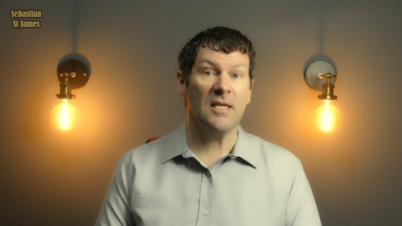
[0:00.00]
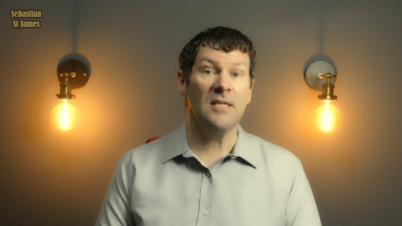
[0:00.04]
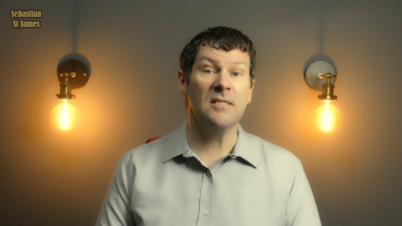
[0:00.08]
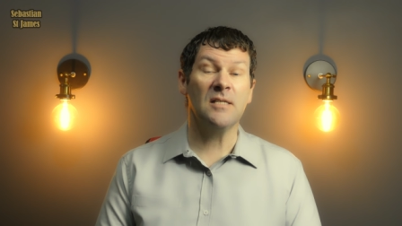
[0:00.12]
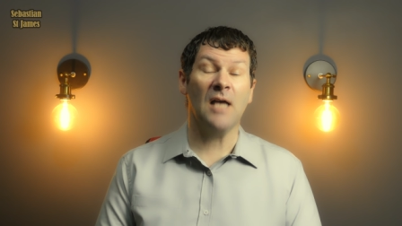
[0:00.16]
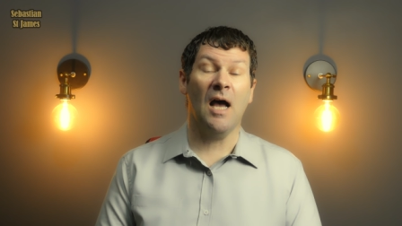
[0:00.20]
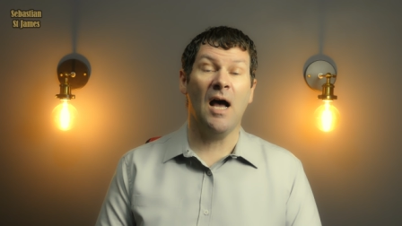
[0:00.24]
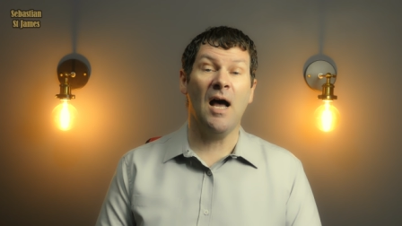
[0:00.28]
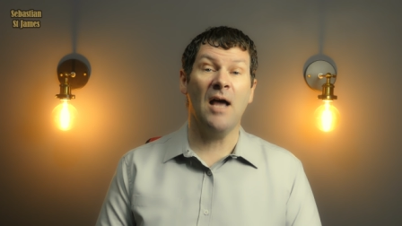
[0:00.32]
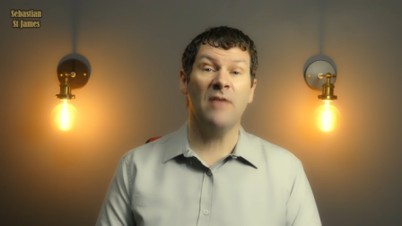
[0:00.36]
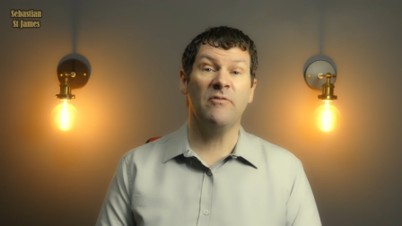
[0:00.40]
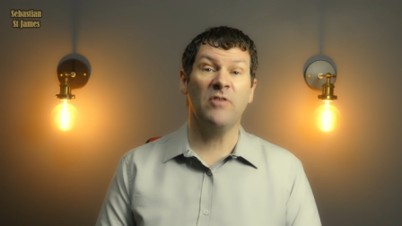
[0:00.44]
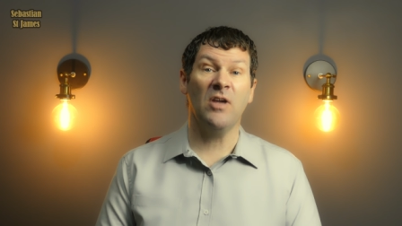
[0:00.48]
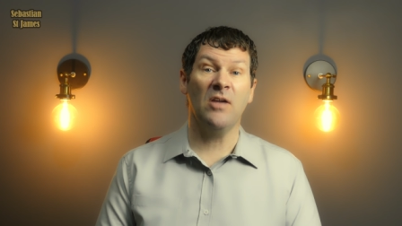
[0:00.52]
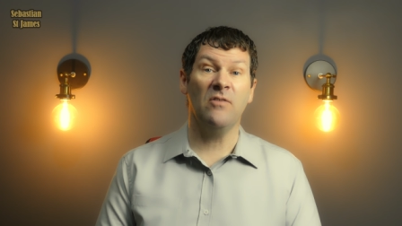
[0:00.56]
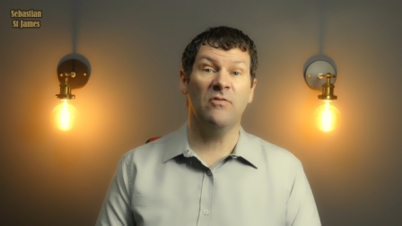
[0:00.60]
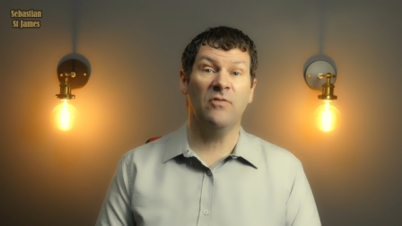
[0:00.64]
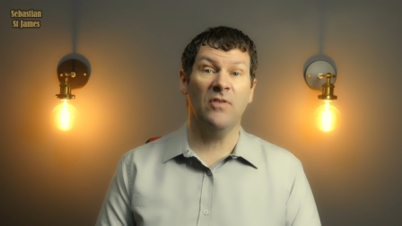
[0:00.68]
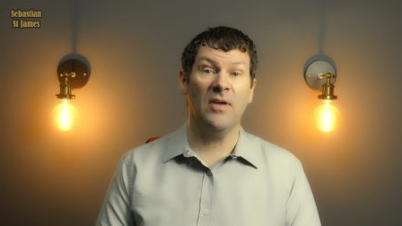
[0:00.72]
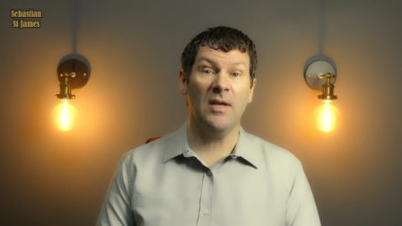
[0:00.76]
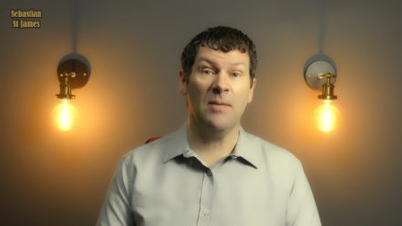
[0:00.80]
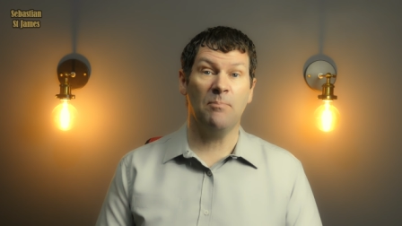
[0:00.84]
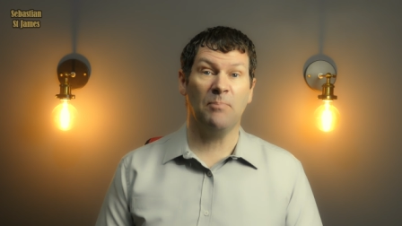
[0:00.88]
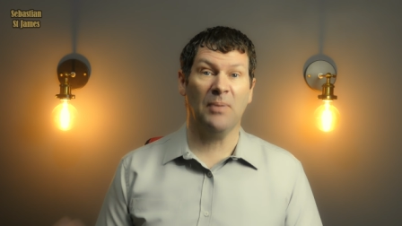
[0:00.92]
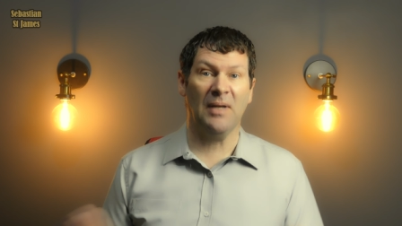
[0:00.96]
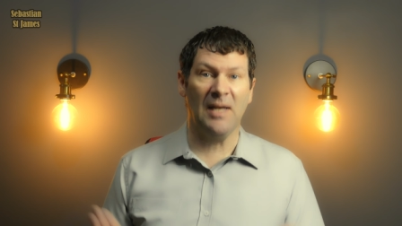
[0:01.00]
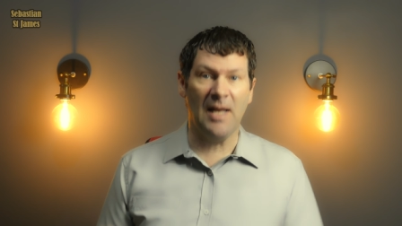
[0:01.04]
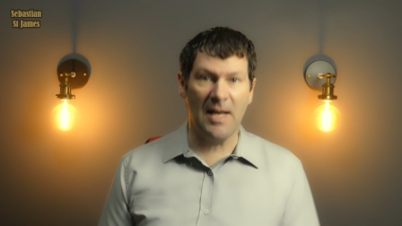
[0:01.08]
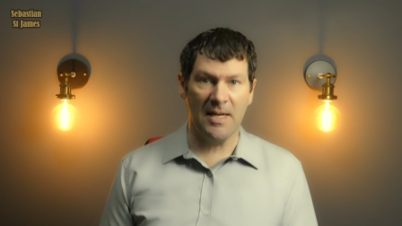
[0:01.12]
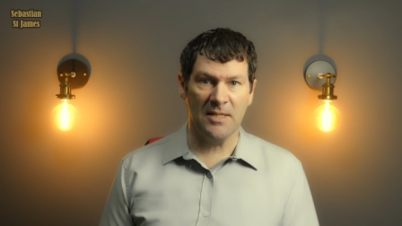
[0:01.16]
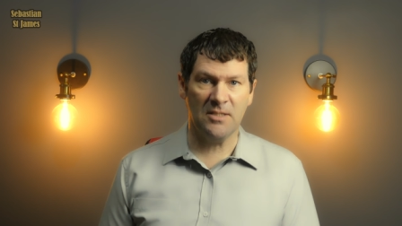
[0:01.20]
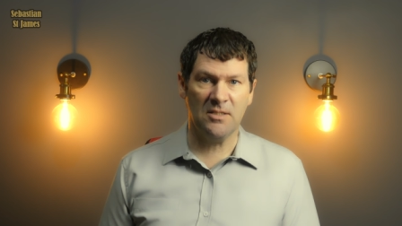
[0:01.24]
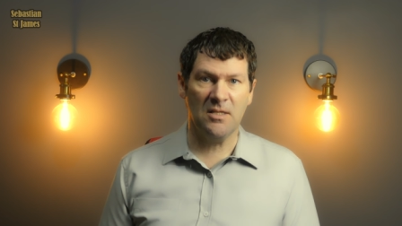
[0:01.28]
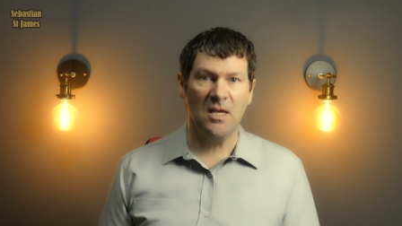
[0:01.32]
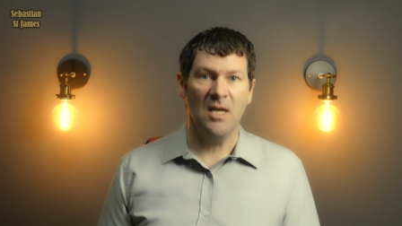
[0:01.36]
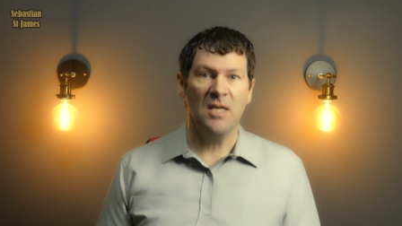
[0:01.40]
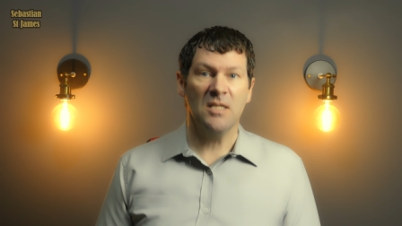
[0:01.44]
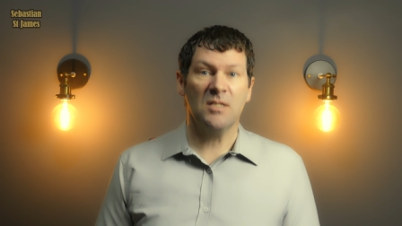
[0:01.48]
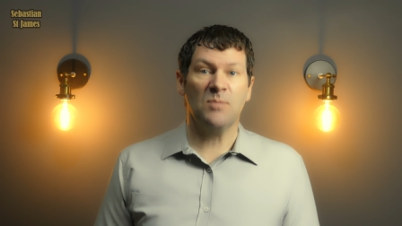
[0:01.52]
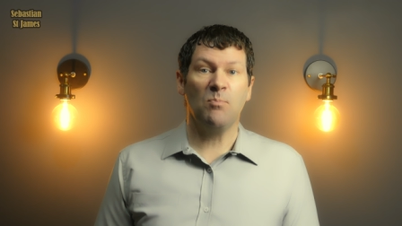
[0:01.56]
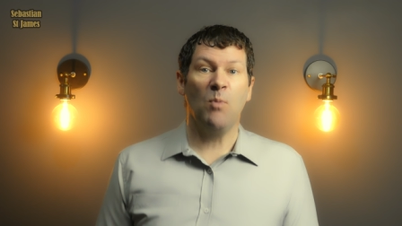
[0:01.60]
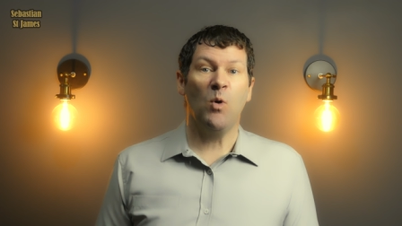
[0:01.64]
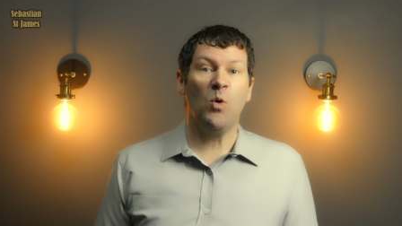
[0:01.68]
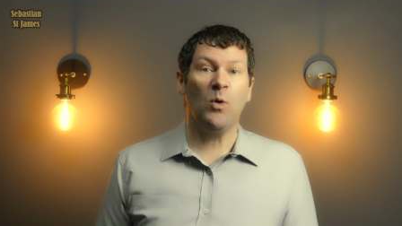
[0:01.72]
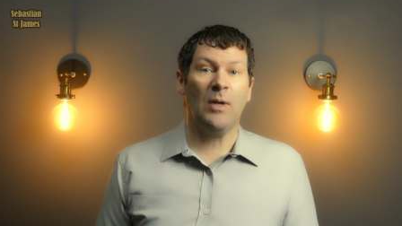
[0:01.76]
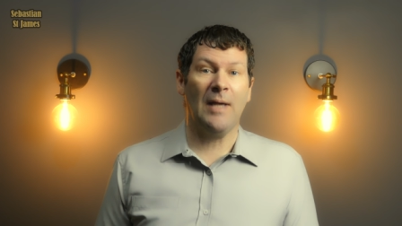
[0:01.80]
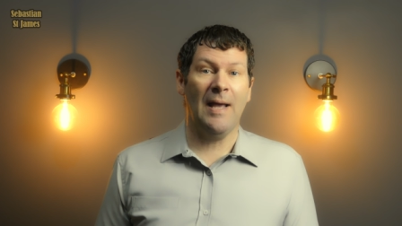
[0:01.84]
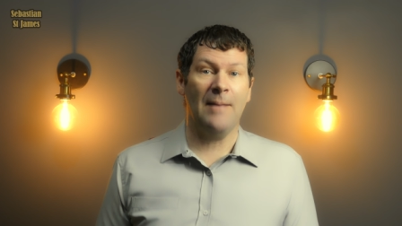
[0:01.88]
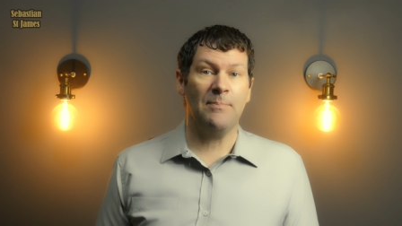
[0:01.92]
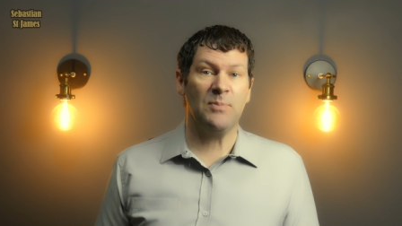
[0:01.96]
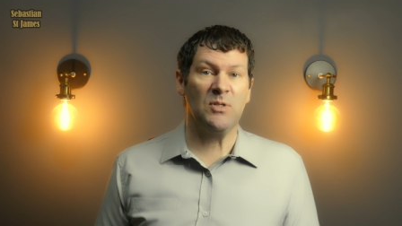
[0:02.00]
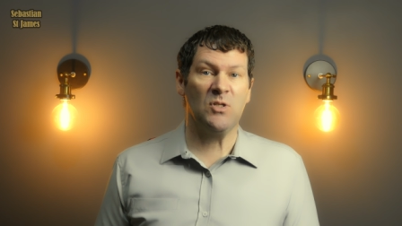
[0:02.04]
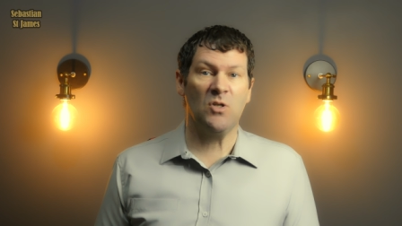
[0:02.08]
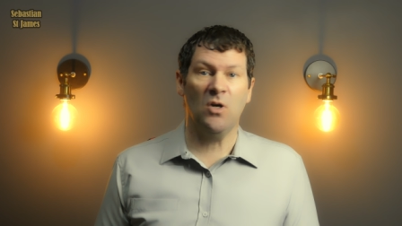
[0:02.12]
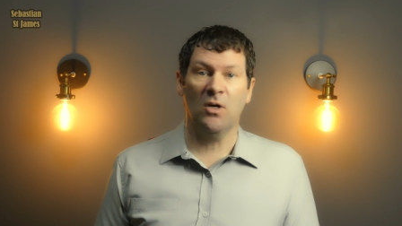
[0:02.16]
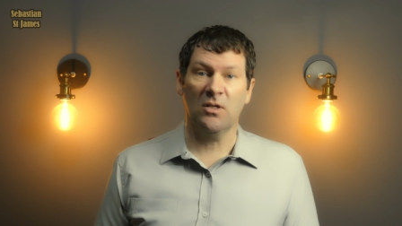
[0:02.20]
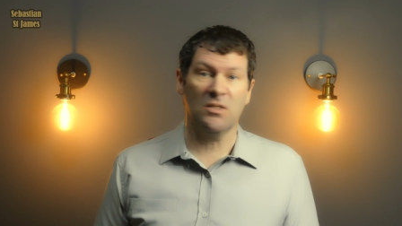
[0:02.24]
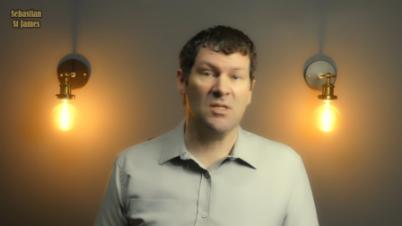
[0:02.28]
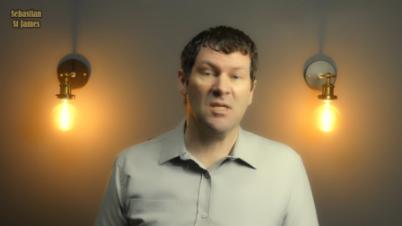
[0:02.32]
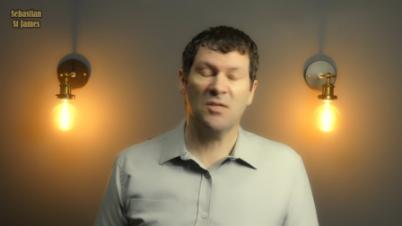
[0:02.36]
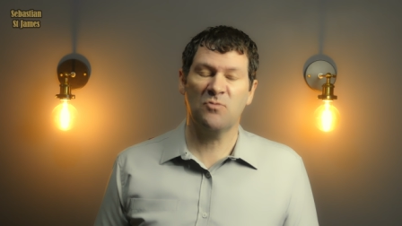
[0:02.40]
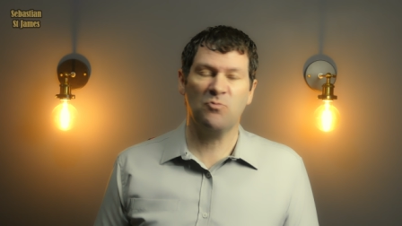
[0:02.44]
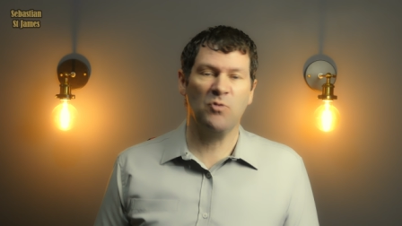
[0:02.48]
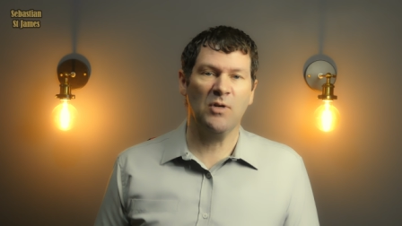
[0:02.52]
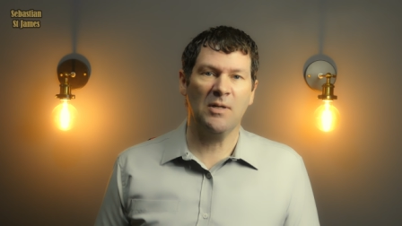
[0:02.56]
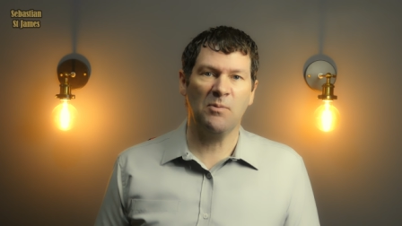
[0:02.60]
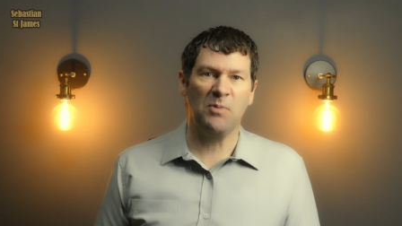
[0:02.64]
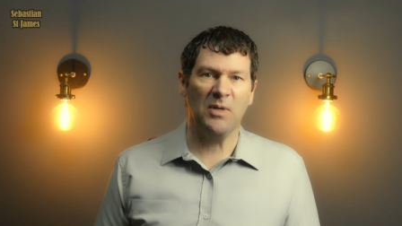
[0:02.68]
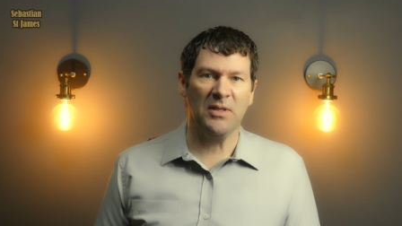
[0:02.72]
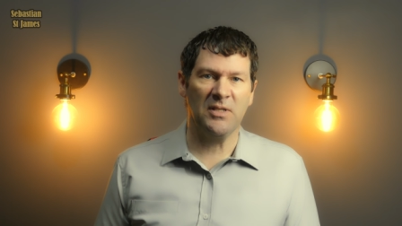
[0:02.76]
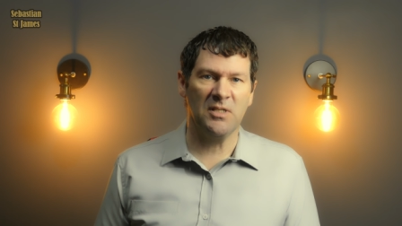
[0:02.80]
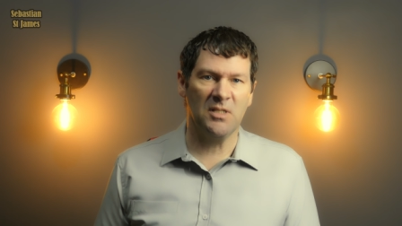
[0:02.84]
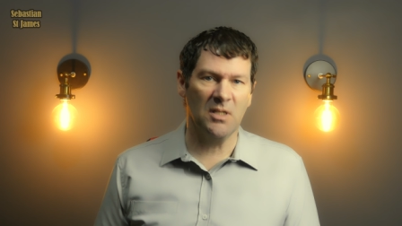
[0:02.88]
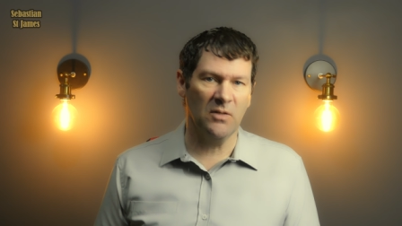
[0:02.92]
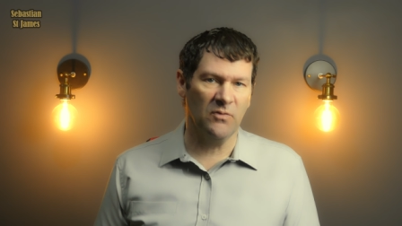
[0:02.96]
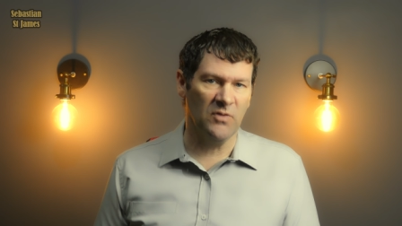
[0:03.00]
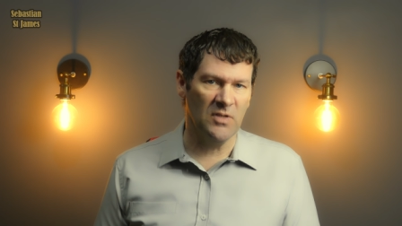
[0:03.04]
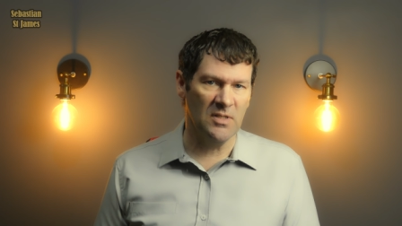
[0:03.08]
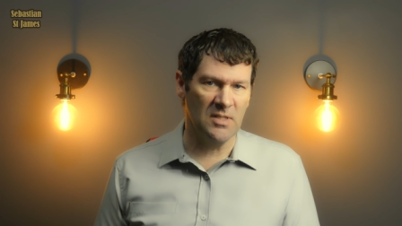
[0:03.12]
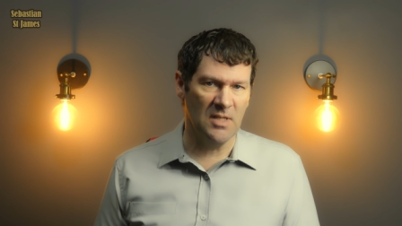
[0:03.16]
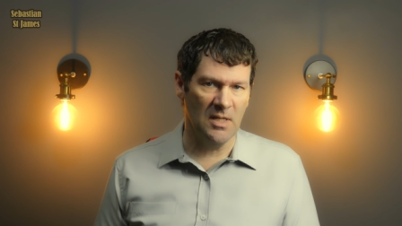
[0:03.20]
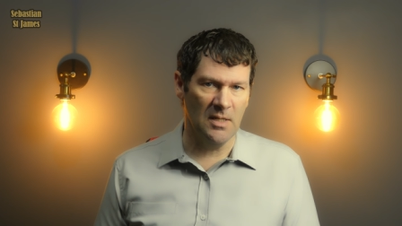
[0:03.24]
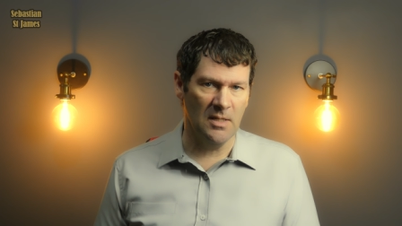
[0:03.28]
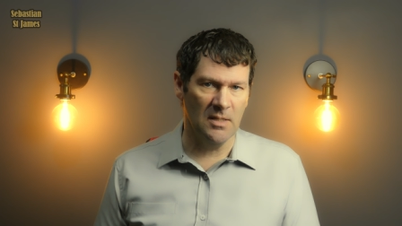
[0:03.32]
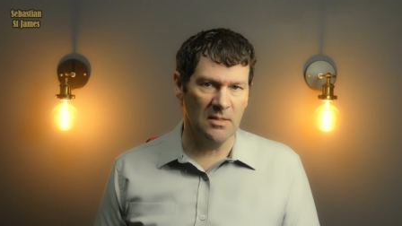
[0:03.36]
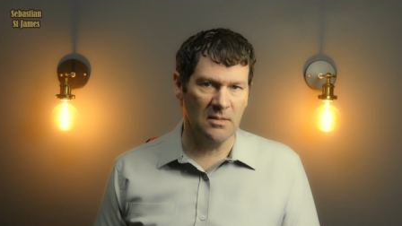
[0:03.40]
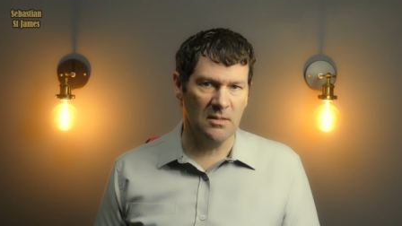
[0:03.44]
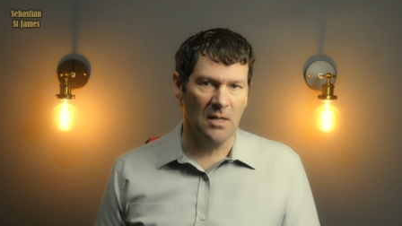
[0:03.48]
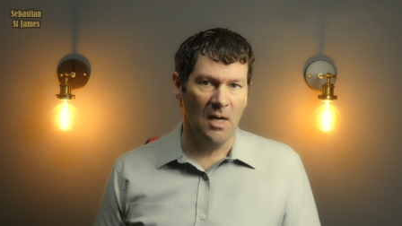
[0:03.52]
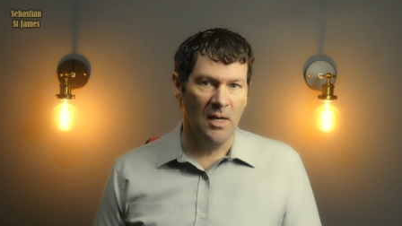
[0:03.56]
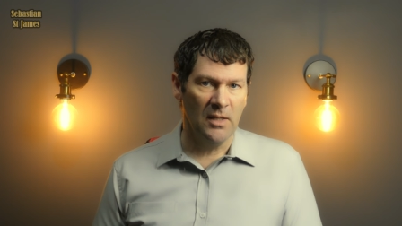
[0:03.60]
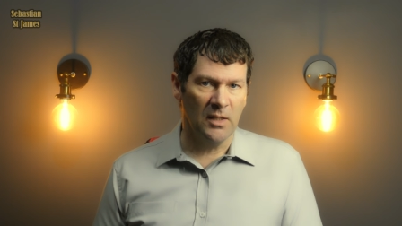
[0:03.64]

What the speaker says: is IVV plus small cap stocks. That's really what the difference is.